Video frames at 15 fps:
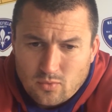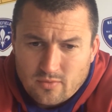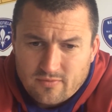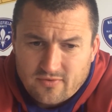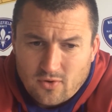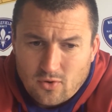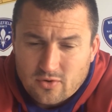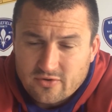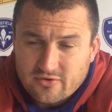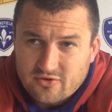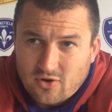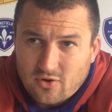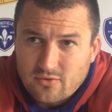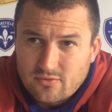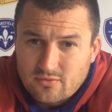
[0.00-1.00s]
we're
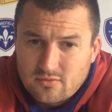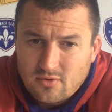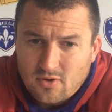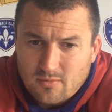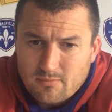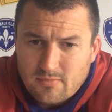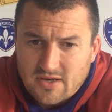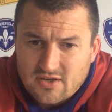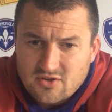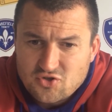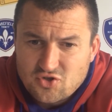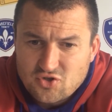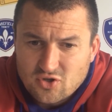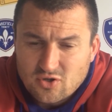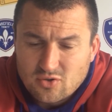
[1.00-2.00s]
focused on
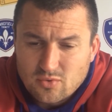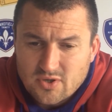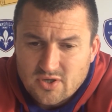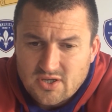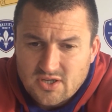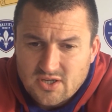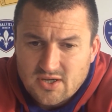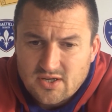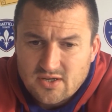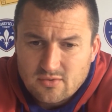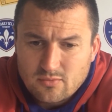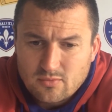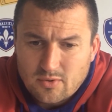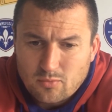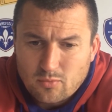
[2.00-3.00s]
making sure
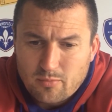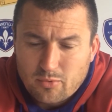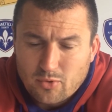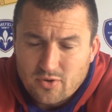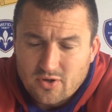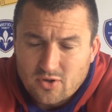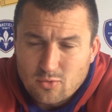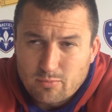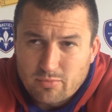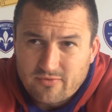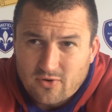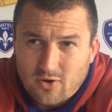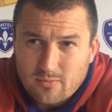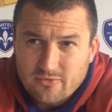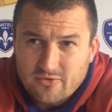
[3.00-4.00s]
we put in a good
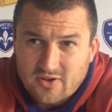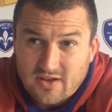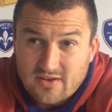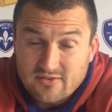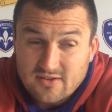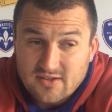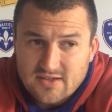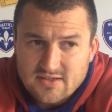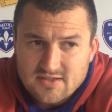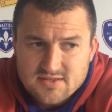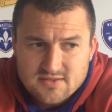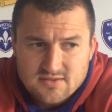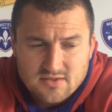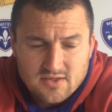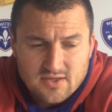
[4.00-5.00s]
performance against
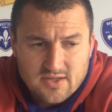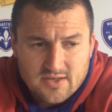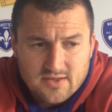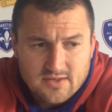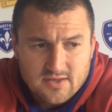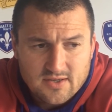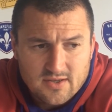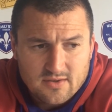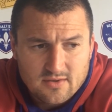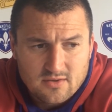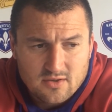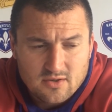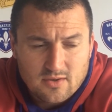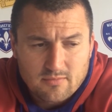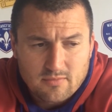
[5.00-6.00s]
Leeds. And,
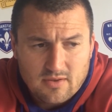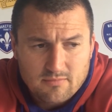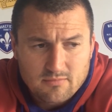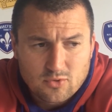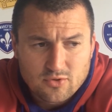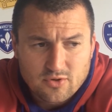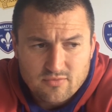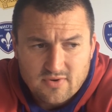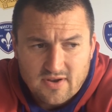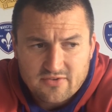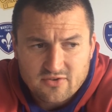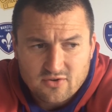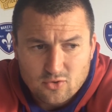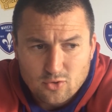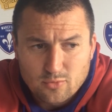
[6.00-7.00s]
I'm going to
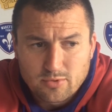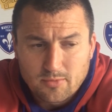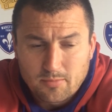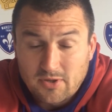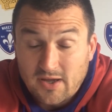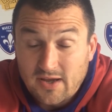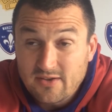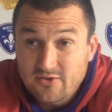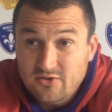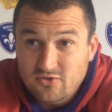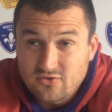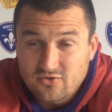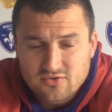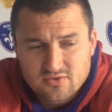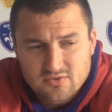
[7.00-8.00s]
rest a couple of
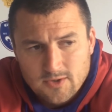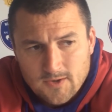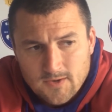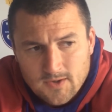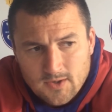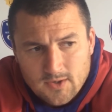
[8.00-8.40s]
players, just